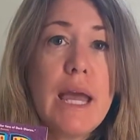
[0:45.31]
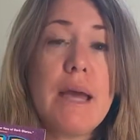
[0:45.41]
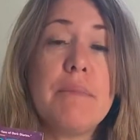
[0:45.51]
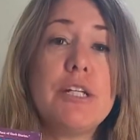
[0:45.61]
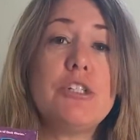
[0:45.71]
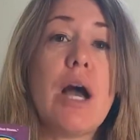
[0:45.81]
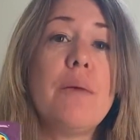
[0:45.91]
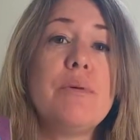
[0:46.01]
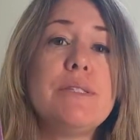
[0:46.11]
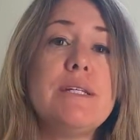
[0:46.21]
and my job
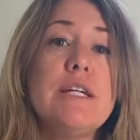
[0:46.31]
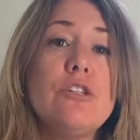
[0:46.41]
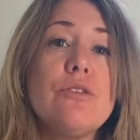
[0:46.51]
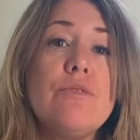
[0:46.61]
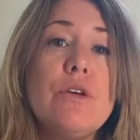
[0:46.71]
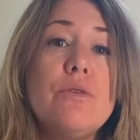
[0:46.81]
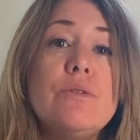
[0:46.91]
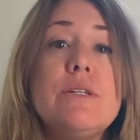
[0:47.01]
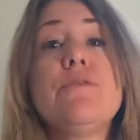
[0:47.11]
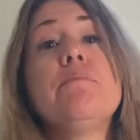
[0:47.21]
was to interview
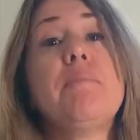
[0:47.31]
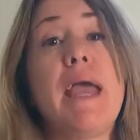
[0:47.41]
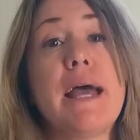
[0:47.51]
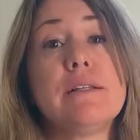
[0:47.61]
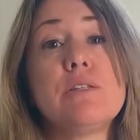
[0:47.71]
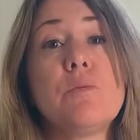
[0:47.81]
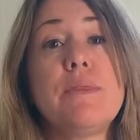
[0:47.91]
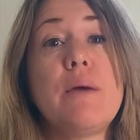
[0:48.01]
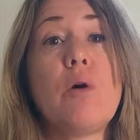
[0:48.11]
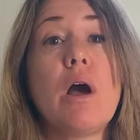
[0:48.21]
different bands when
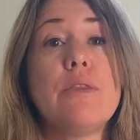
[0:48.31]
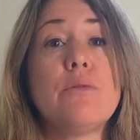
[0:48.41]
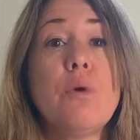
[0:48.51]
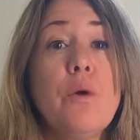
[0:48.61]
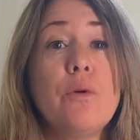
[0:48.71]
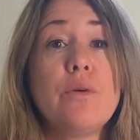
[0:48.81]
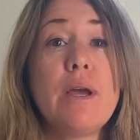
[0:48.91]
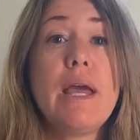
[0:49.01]
they were on the road.